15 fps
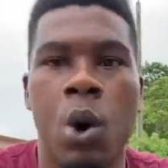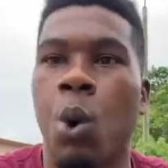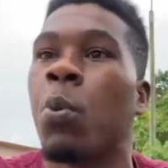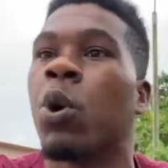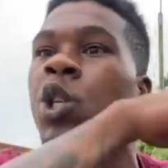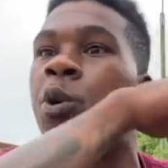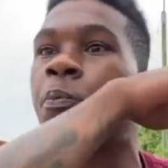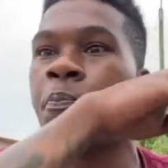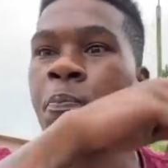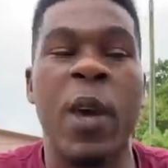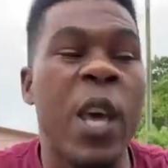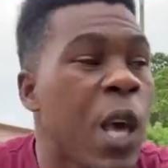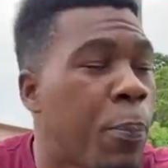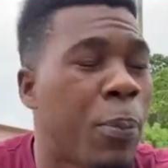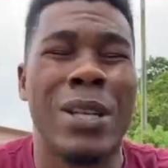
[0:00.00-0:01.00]
How much
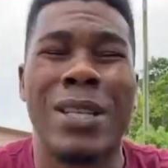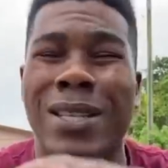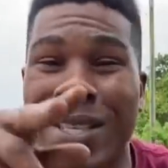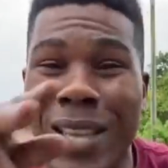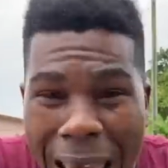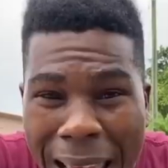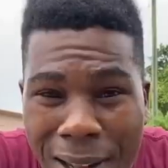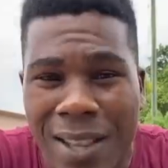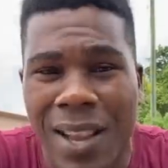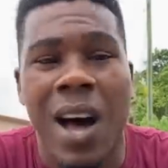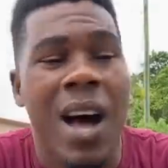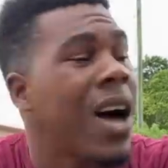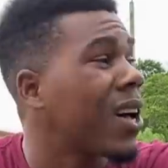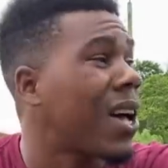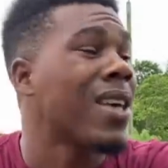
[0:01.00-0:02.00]
people dead,
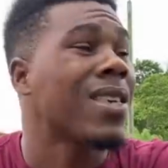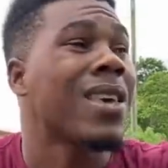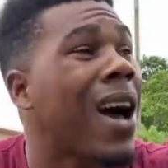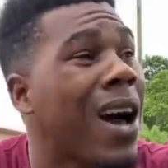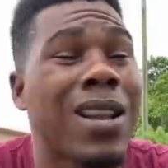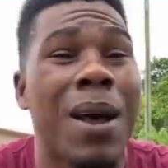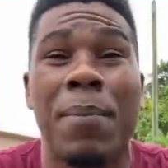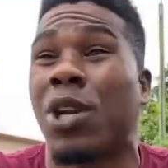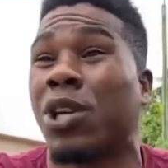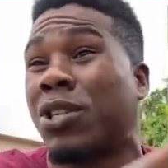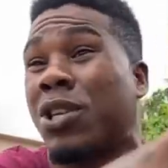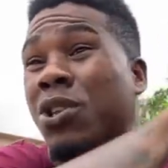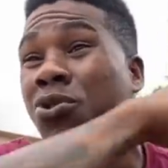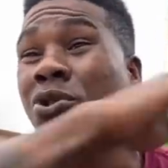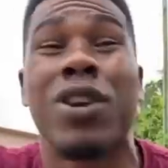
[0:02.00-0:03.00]
dog. A yard, I mean, I
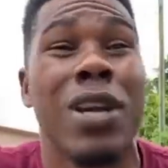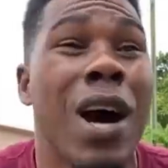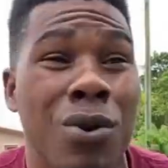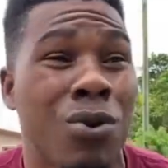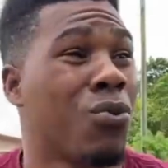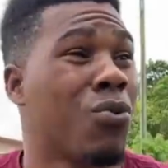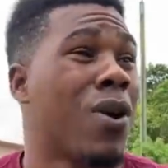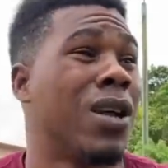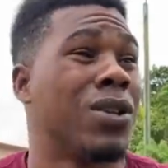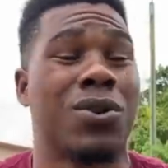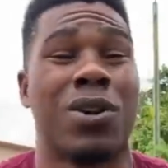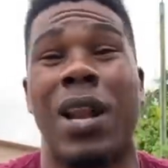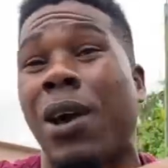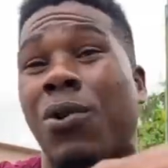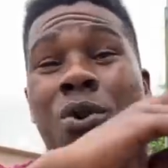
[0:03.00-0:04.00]
say, no, no, no, go on,
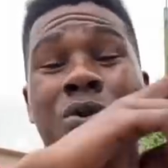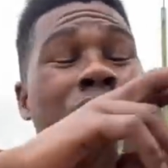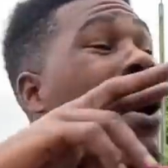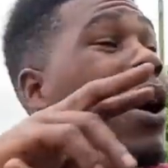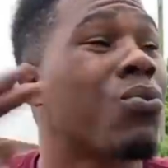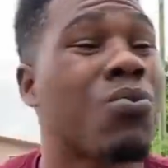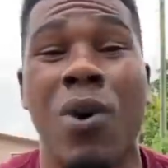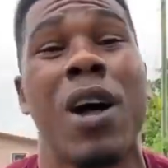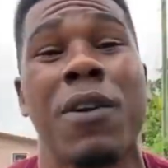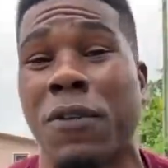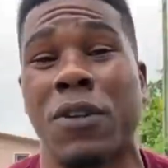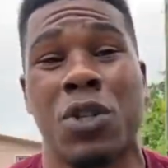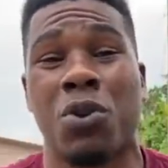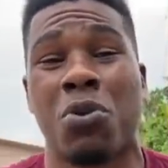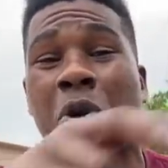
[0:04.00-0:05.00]
so like, oh, no, go on,
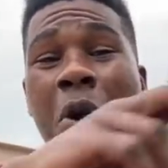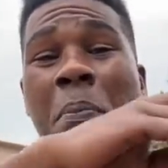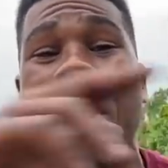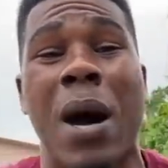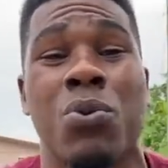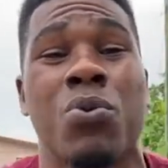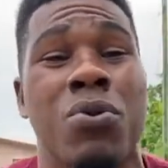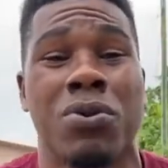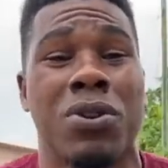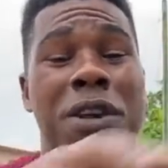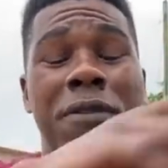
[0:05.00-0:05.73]
for some little man, I don't